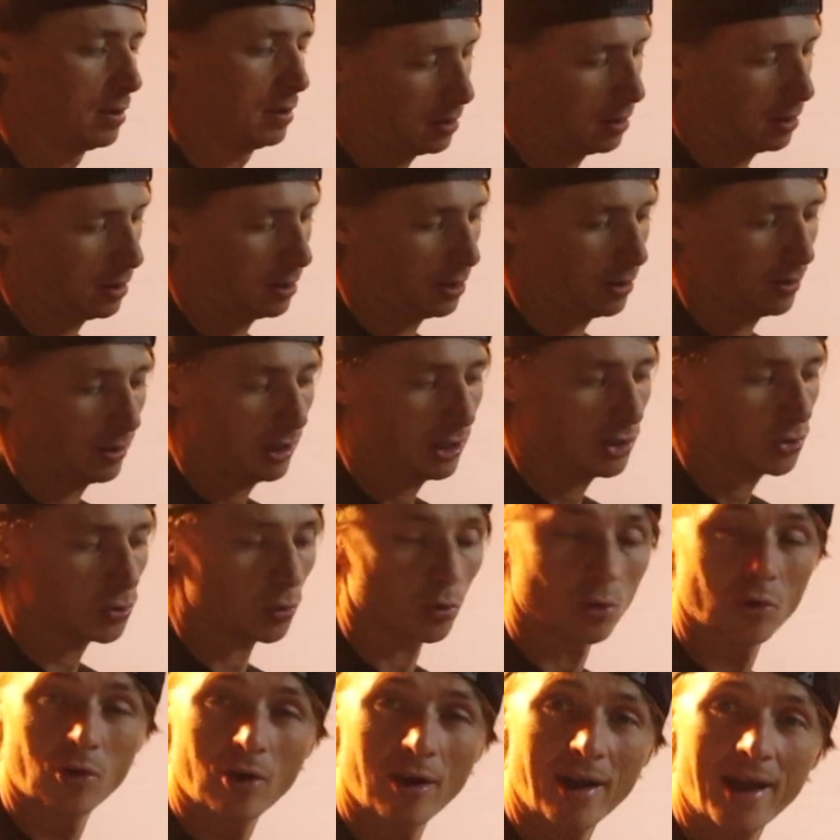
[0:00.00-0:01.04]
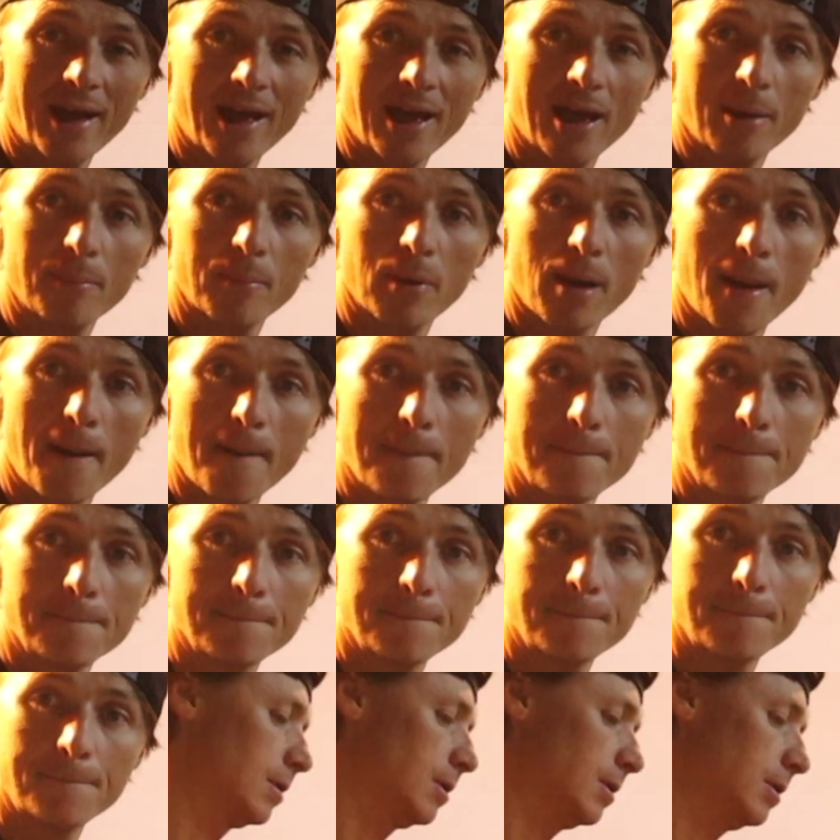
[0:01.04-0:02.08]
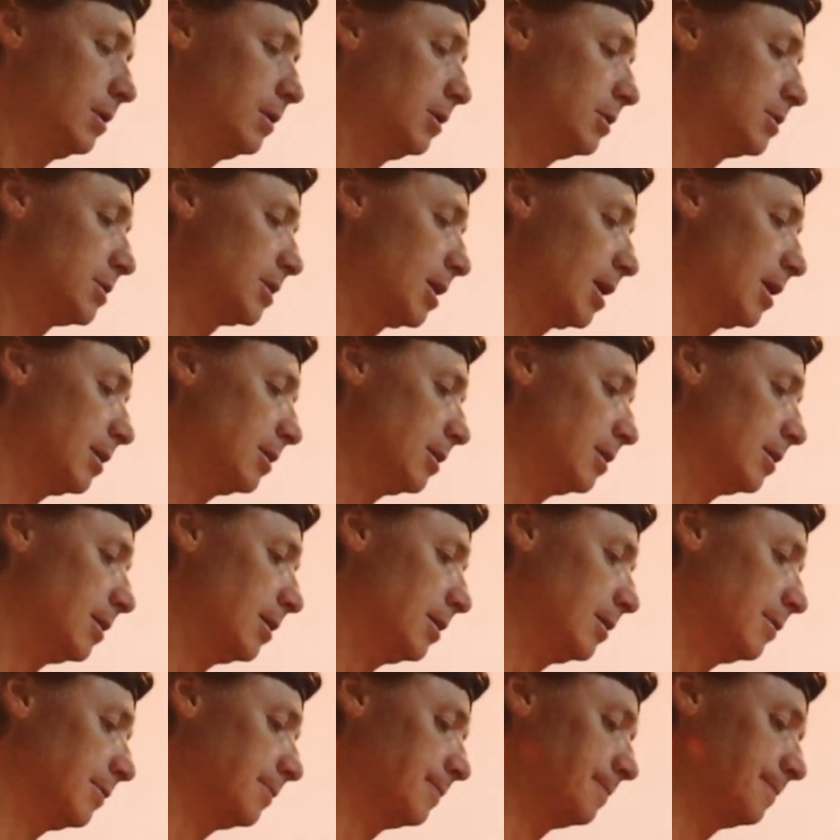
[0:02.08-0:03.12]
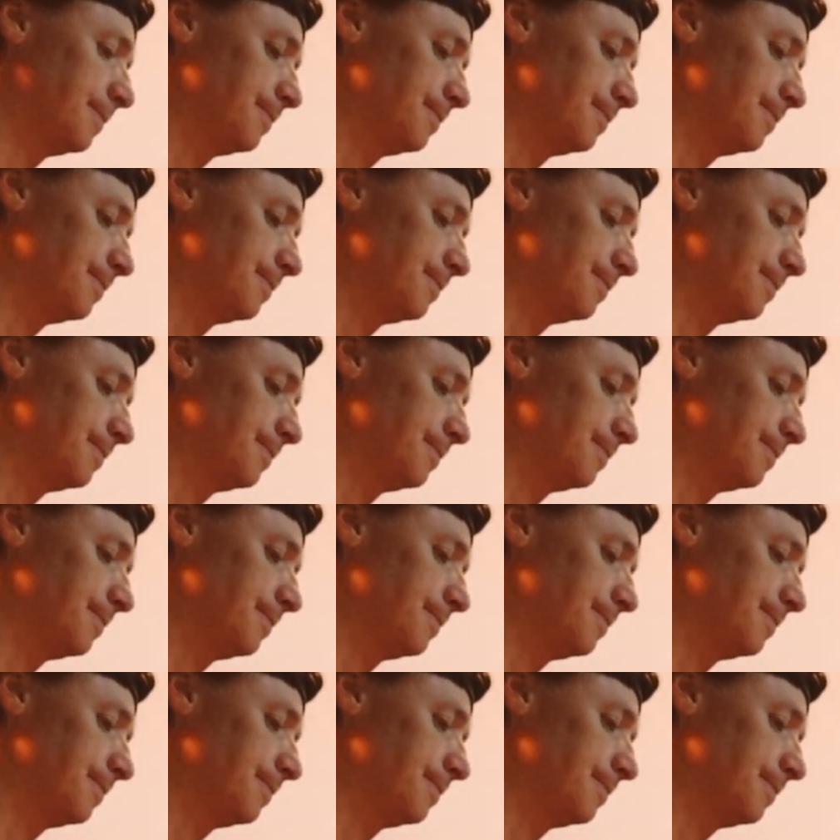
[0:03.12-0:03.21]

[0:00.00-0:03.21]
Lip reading: and these will grab when you tighten it down.